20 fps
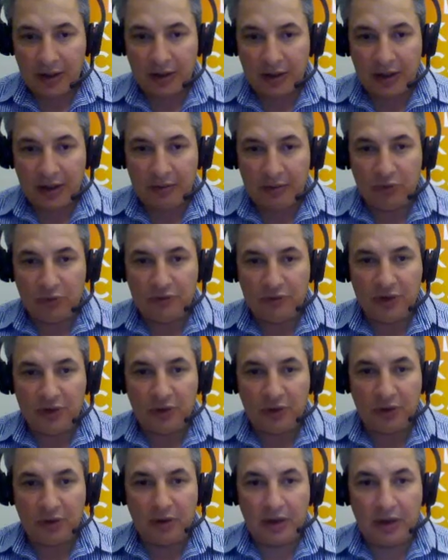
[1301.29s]
Okay,
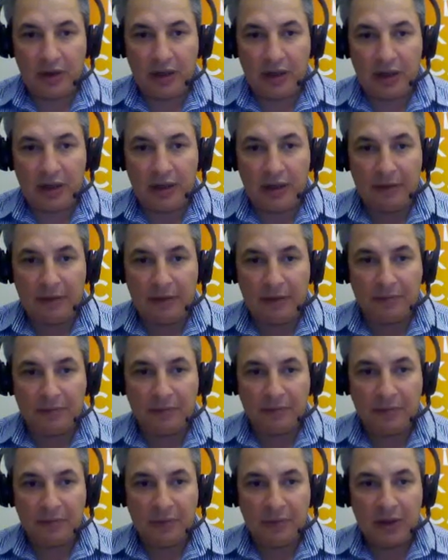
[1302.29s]
moving on.
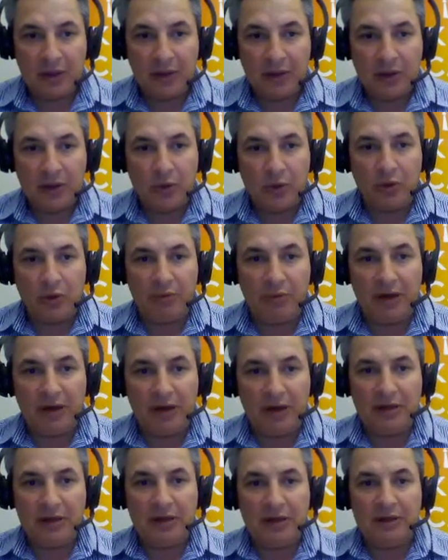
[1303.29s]

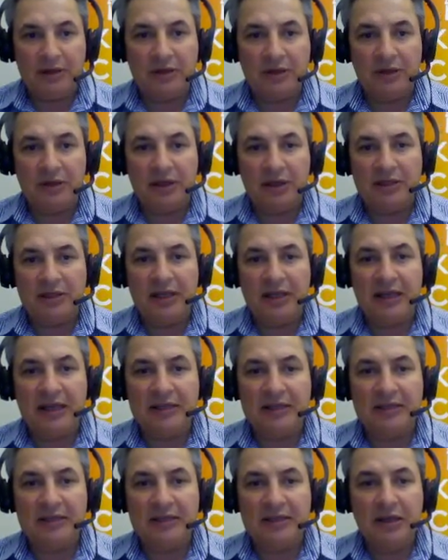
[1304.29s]
Automated, so it
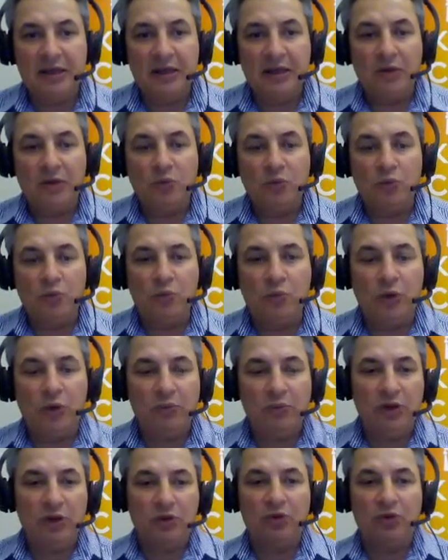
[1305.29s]
contains,
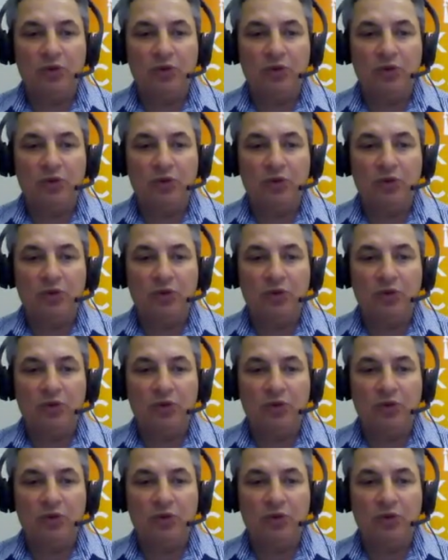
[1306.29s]
when we